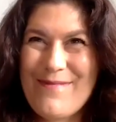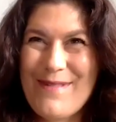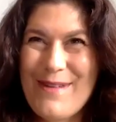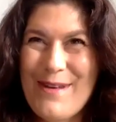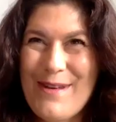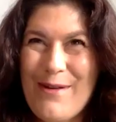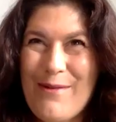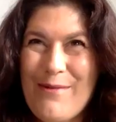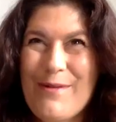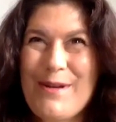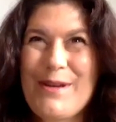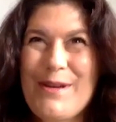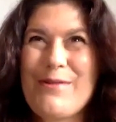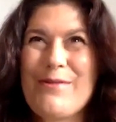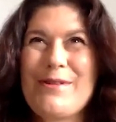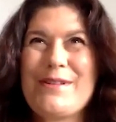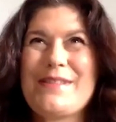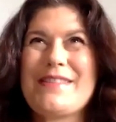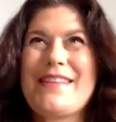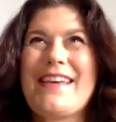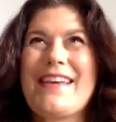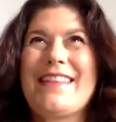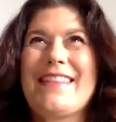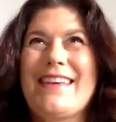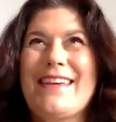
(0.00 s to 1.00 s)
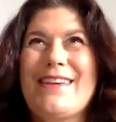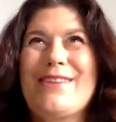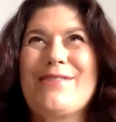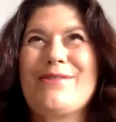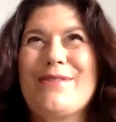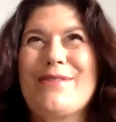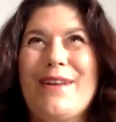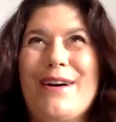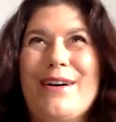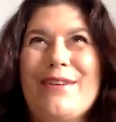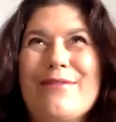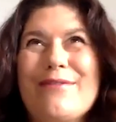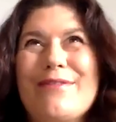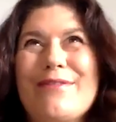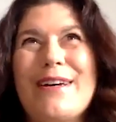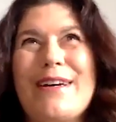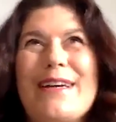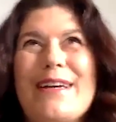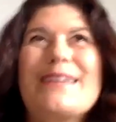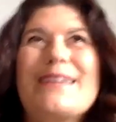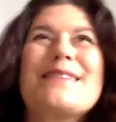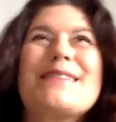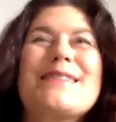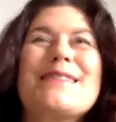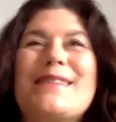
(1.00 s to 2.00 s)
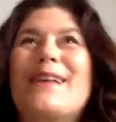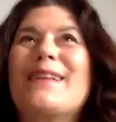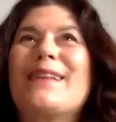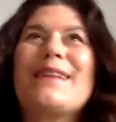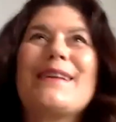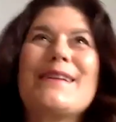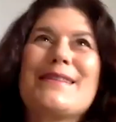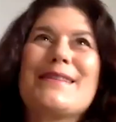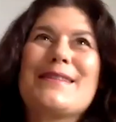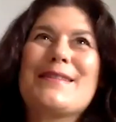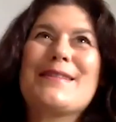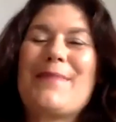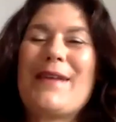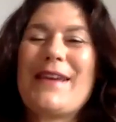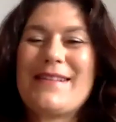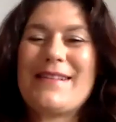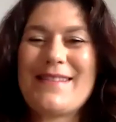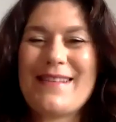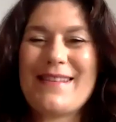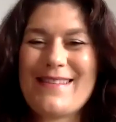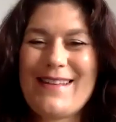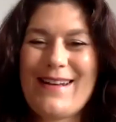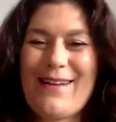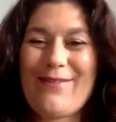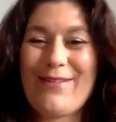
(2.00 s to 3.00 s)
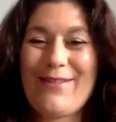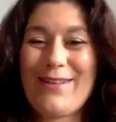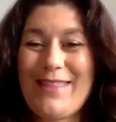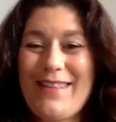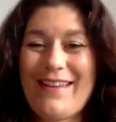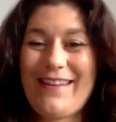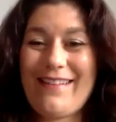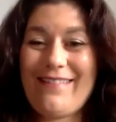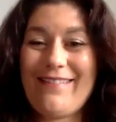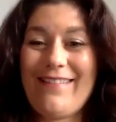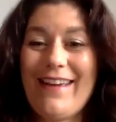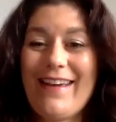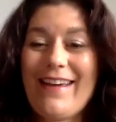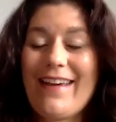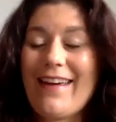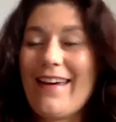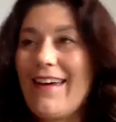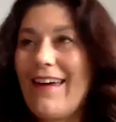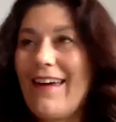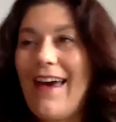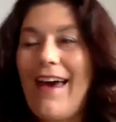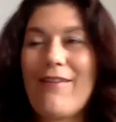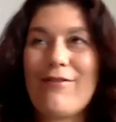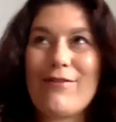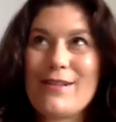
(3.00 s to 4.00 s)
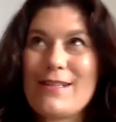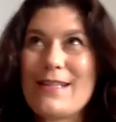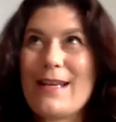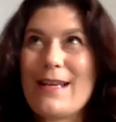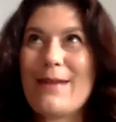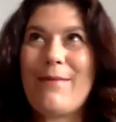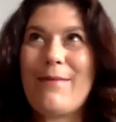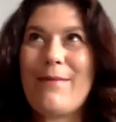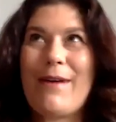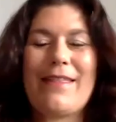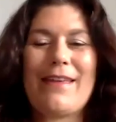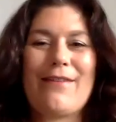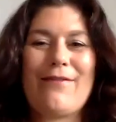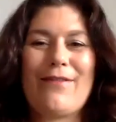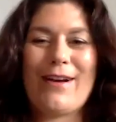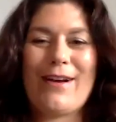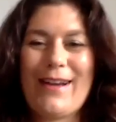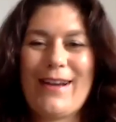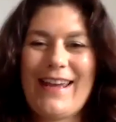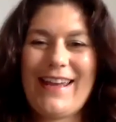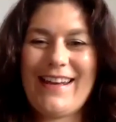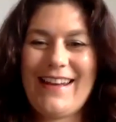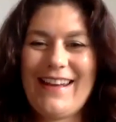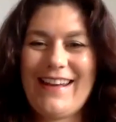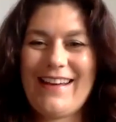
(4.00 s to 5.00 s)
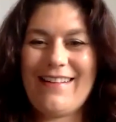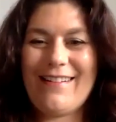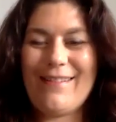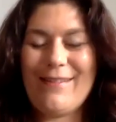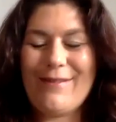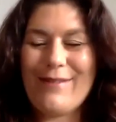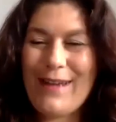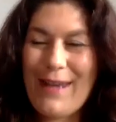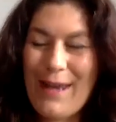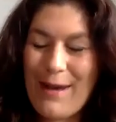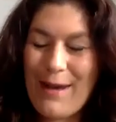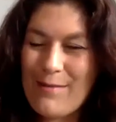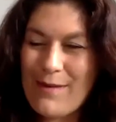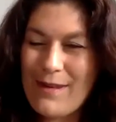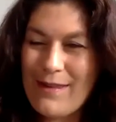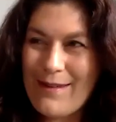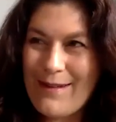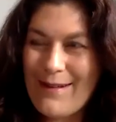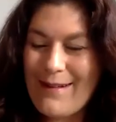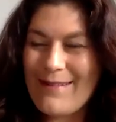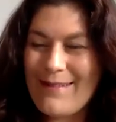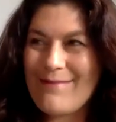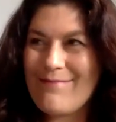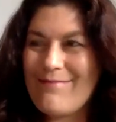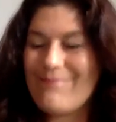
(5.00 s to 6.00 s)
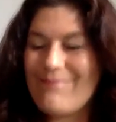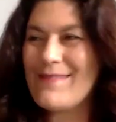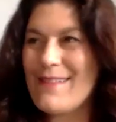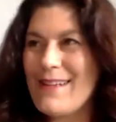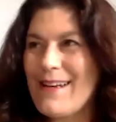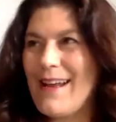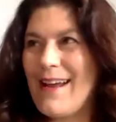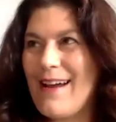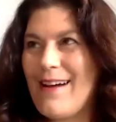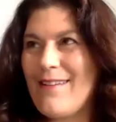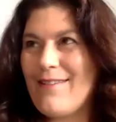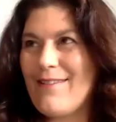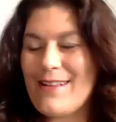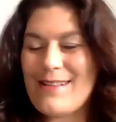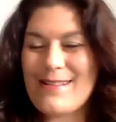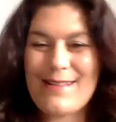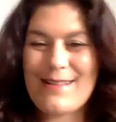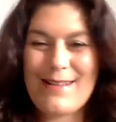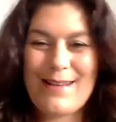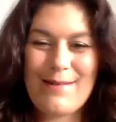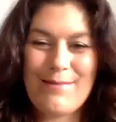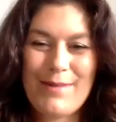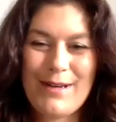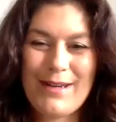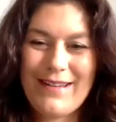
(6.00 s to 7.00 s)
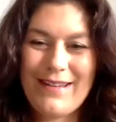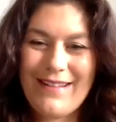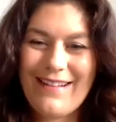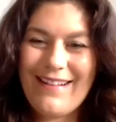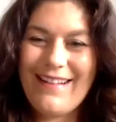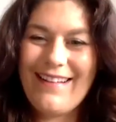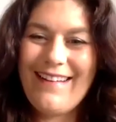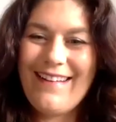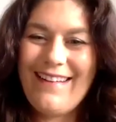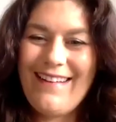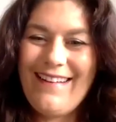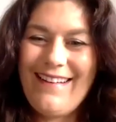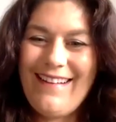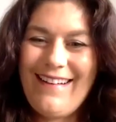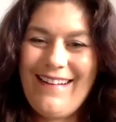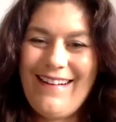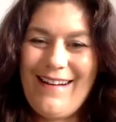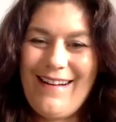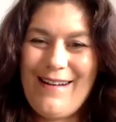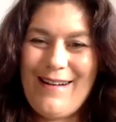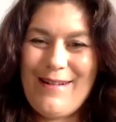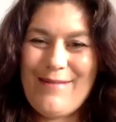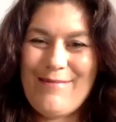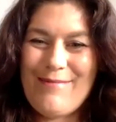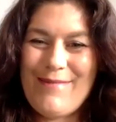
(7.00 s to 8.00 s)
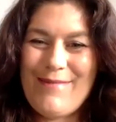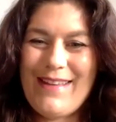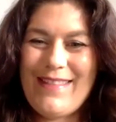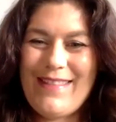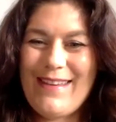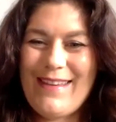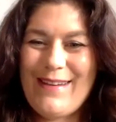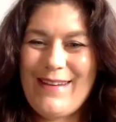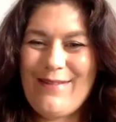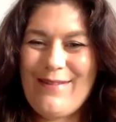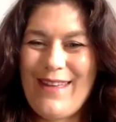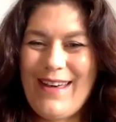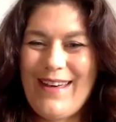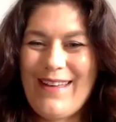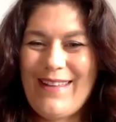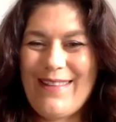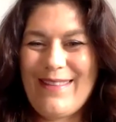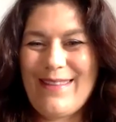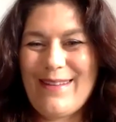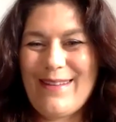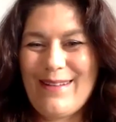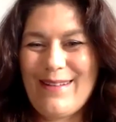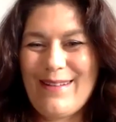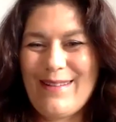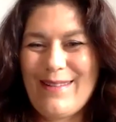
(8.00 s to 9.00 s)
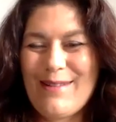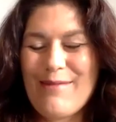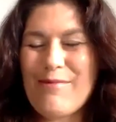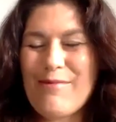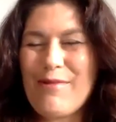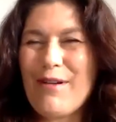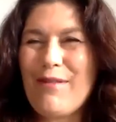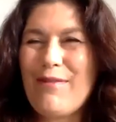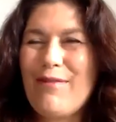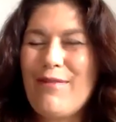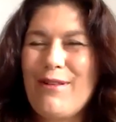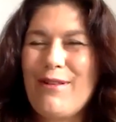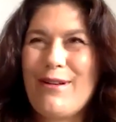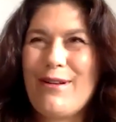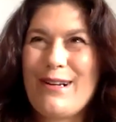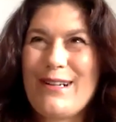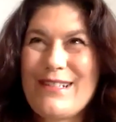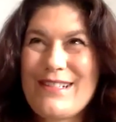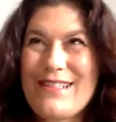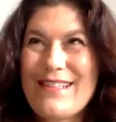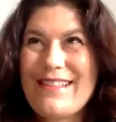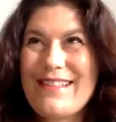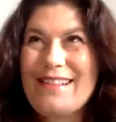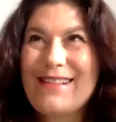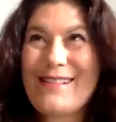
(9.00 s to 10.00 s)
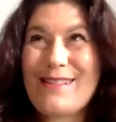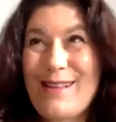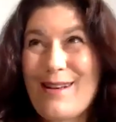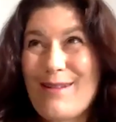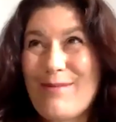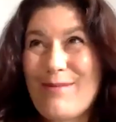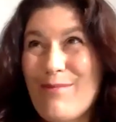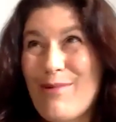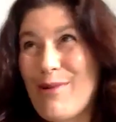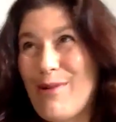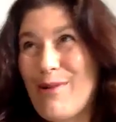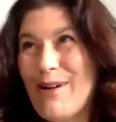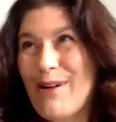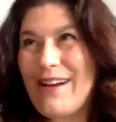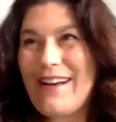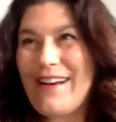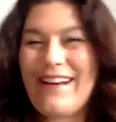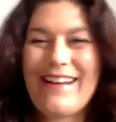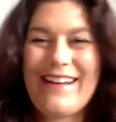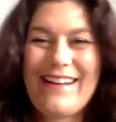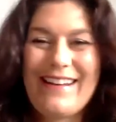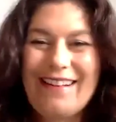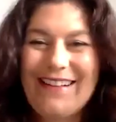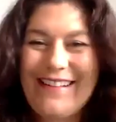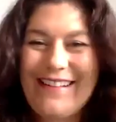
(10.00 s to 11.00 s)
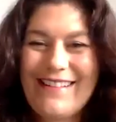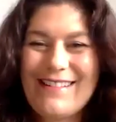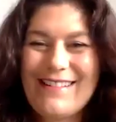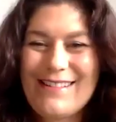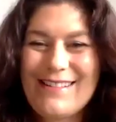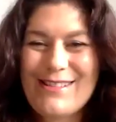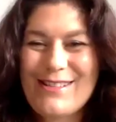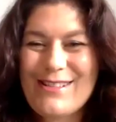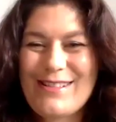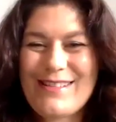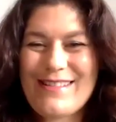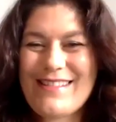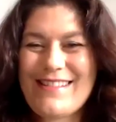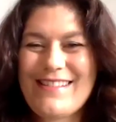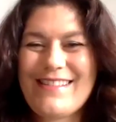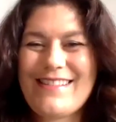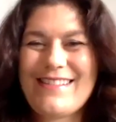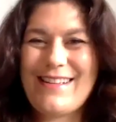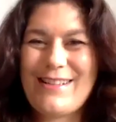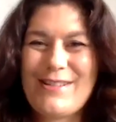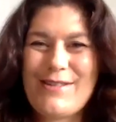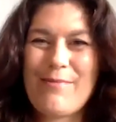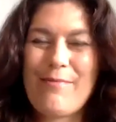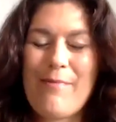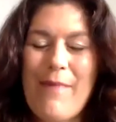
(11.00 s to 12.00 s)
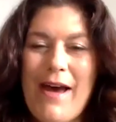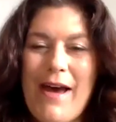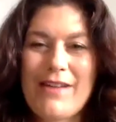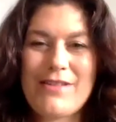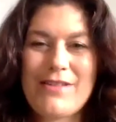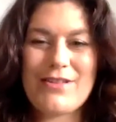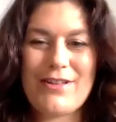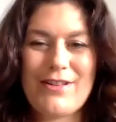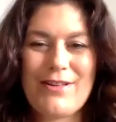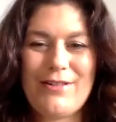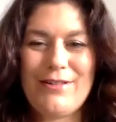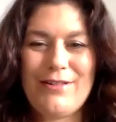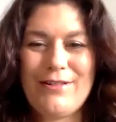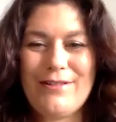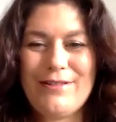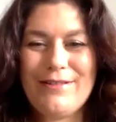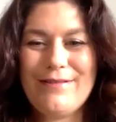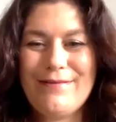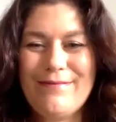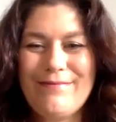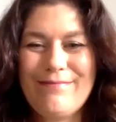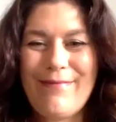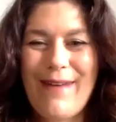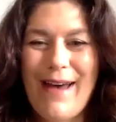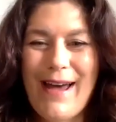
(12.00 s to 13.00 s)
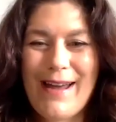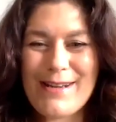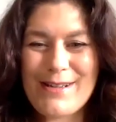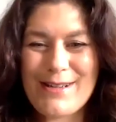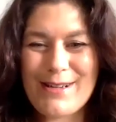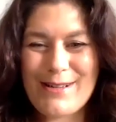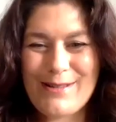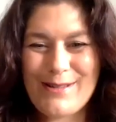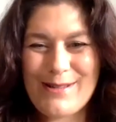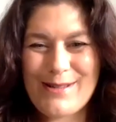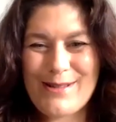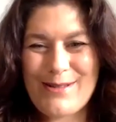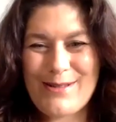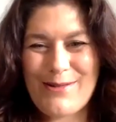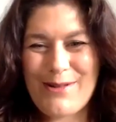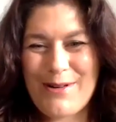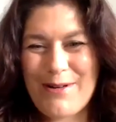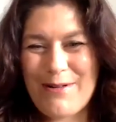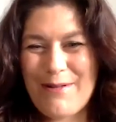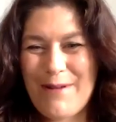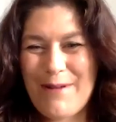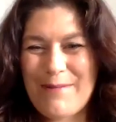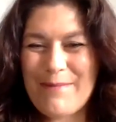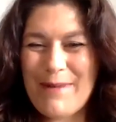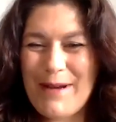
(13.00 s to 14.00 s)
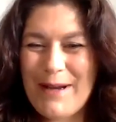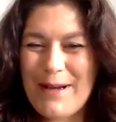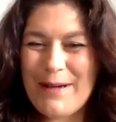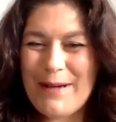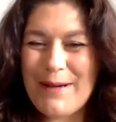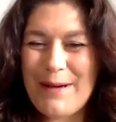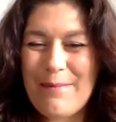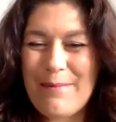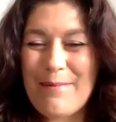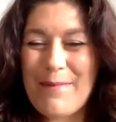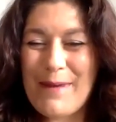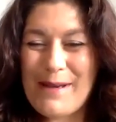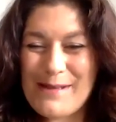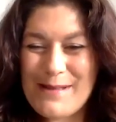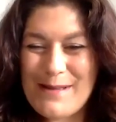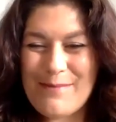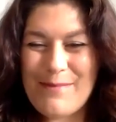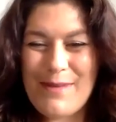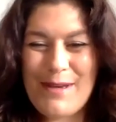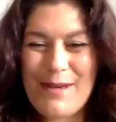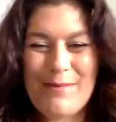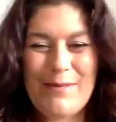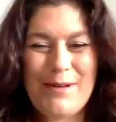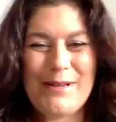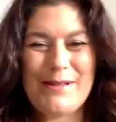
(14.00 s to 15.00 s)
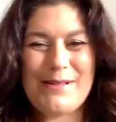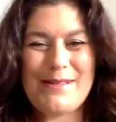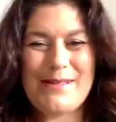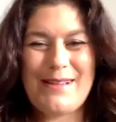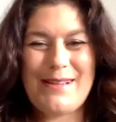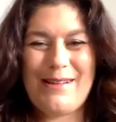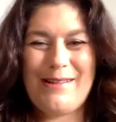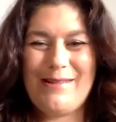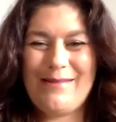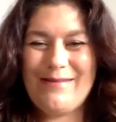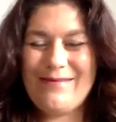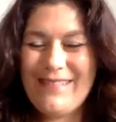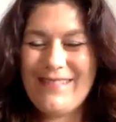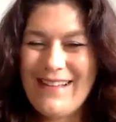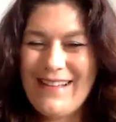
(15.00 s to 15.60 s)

you know, when you were saying that you love like sunlit spaces and everything, like every time I think of Arcadia, we can't be there today, obviously, but I think of that, the wood floors and the sun pouring in, and it's just such a magical store run by amazing people. So